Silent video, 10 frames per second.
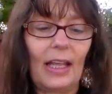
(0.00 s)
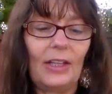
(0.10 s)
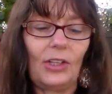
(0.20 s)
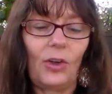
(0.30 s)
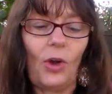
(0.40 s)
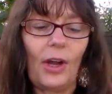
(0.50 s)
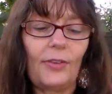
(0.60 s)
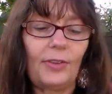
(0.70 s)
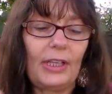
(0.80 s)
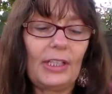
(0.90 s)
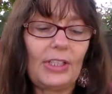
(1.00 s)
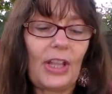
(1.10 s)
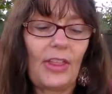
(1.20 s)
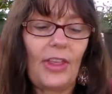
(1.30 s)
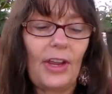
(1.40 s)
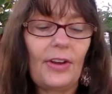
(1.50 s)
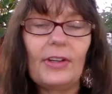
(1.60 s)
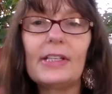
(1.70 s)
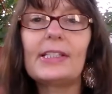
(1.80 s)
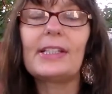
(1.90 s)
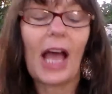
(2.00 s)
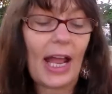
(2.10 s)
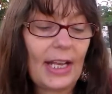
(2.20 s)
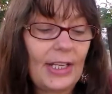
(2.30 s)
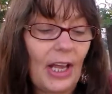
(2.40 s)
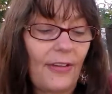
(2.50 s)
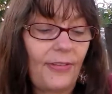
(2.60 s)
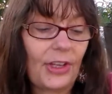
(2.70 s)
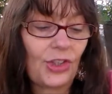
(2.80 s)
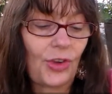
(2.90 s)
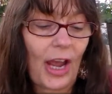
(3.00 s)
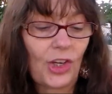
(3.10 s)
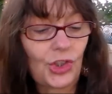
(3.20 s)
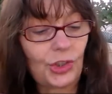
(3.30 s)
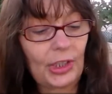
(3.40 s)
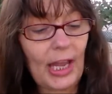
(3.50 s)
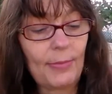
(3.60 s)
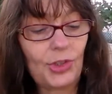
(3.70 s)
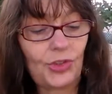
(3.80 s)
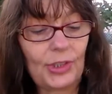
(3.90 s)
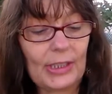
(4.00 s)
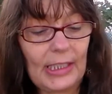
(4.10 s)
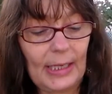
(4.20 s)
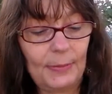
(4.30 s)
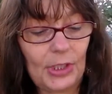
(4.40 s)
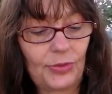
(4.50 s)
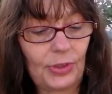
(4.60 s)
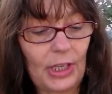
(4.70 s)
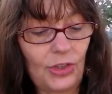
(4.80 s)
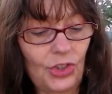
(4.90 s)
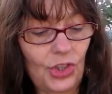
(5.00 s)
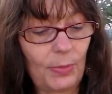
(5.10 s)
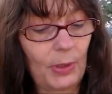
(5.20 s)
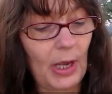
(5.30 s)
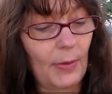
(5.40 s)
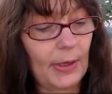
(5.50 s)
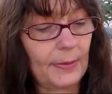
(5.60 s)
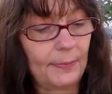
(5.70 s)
and the card reads, There is not enough attraction or chemistry to keep this relationship going.